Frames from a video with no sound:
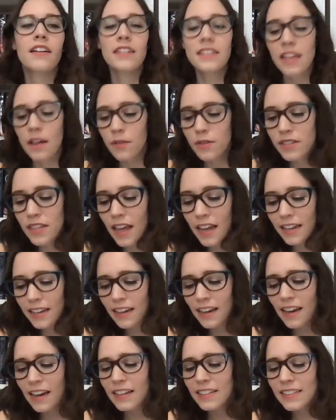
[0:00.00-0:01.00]
I was
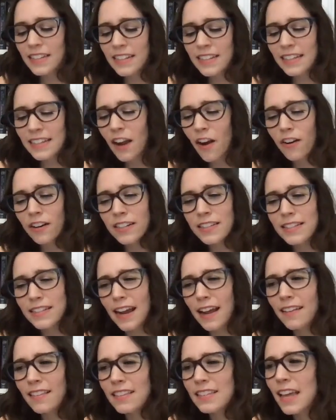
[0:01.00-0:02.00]
like, didn't they already stay
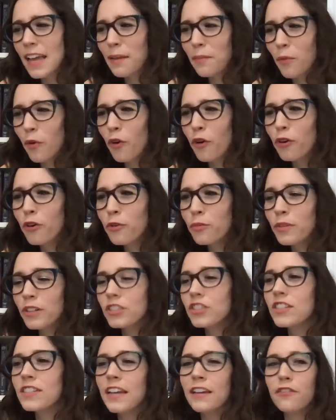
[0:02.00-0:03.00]
in the same room? Because
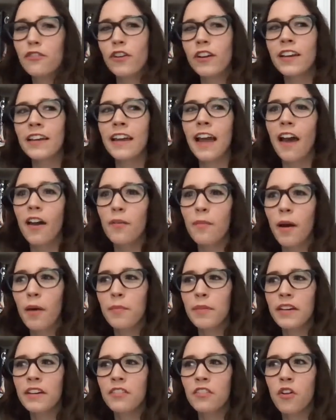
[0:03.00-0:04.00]
she's like freaking out about
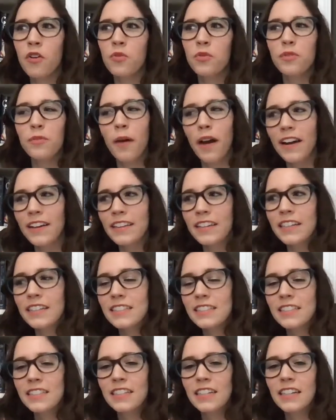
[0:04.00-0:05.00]
being alone with Pilot.
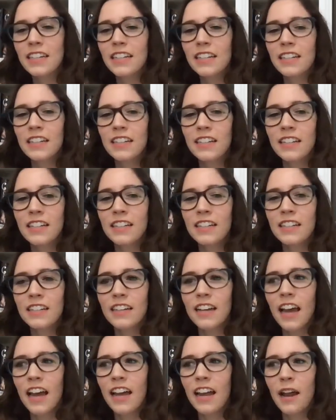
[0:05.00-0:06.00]

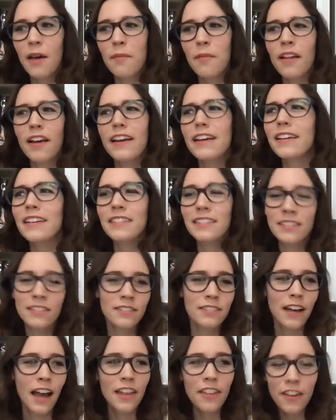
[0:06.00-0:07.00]
And I'm like,
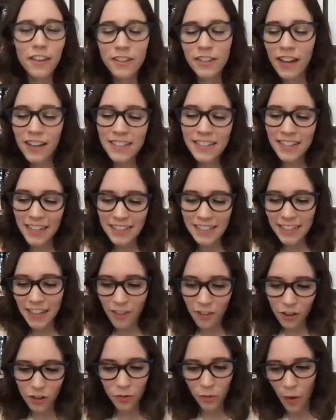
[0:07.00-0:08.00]
I thought you guys stayed
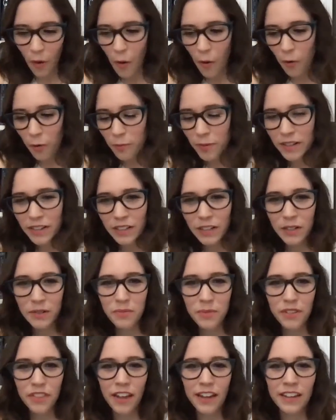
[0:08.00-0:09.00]
together in Rome with
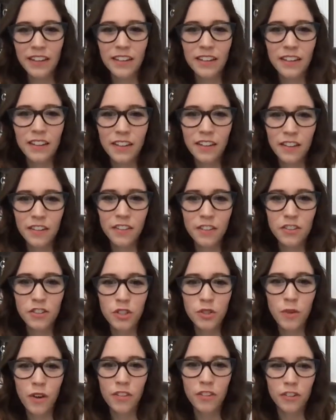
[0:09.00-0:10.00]
like the two
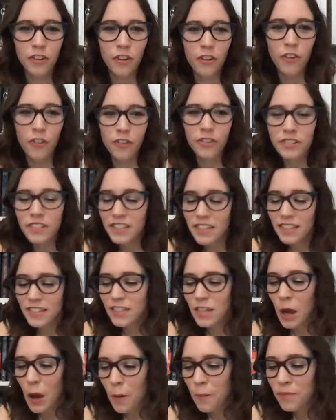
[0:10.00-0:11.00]
other girls.
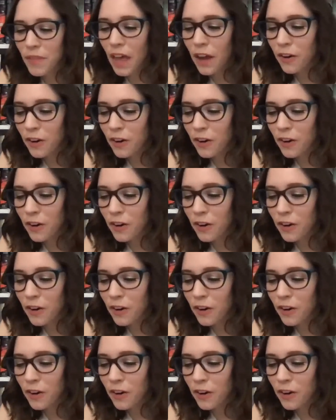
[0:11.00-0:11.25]
So I don't know.